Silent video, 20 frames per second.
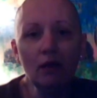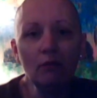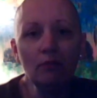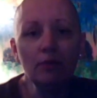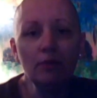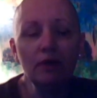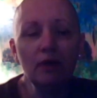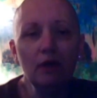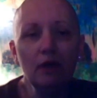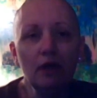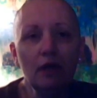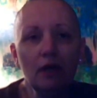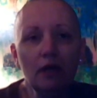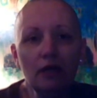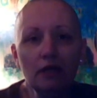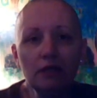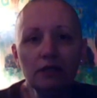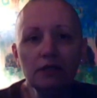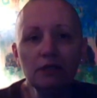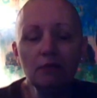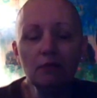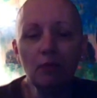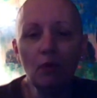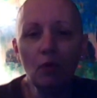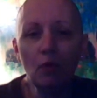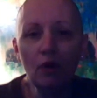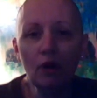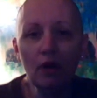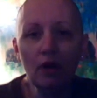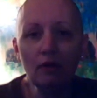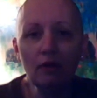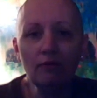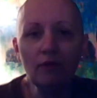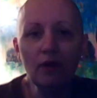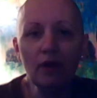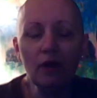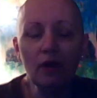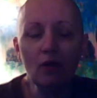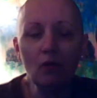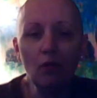up in support of
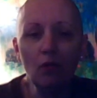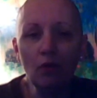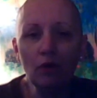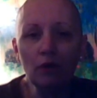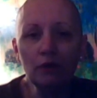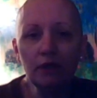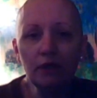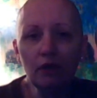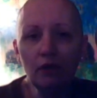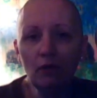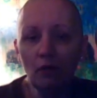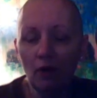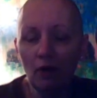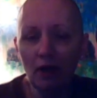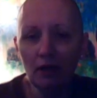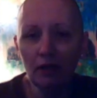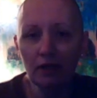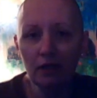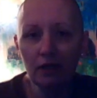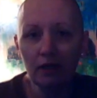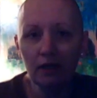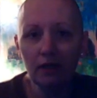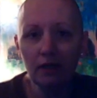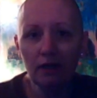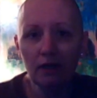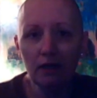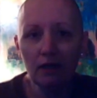world equality,